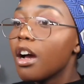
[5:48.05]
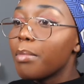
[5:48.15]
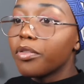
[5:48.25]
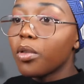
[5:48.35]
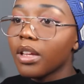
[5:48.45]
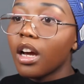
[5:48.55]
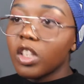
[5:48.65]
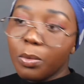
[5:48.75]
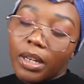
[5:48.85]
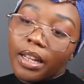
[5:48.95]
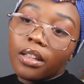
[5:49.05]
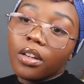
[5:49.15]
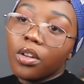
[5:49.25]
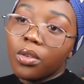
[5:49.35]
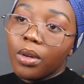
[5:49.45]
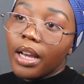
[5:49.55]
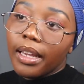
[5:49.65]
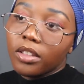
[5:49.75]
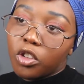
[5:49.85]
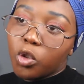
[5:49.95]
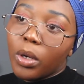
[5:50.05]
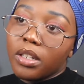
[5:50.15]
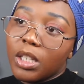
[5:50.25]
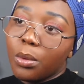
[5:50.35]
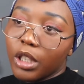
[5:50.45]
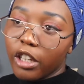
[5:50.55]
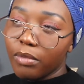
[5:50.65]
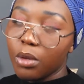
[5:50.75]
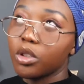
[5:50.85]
Before that, I'd just been like, oh, I guess I'll just wait to see what they give me,